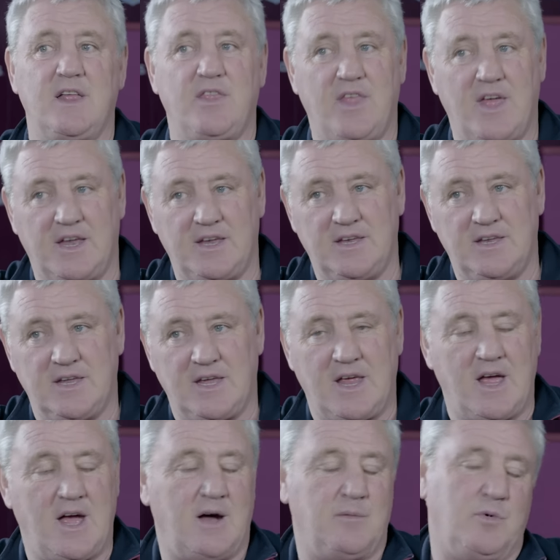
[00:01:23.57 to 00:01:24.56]
then
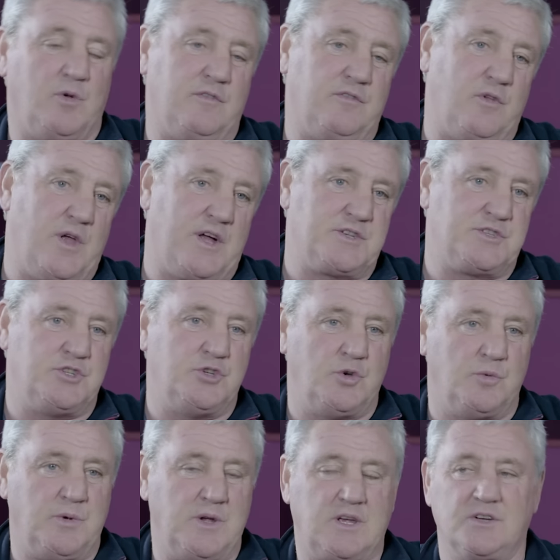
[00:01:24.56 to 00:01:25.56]
I'm all for that
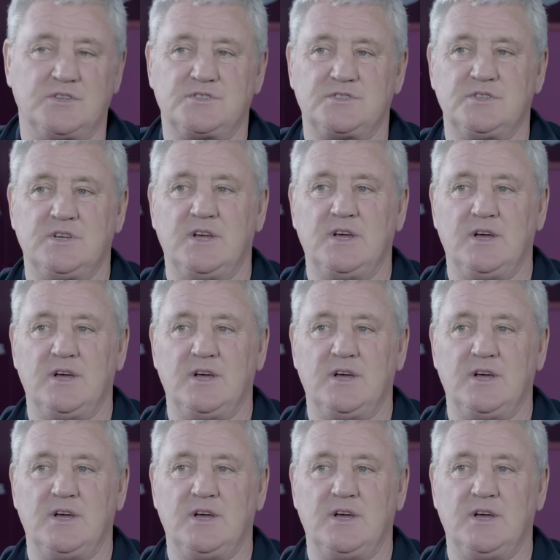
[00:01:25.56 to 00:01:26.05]
too because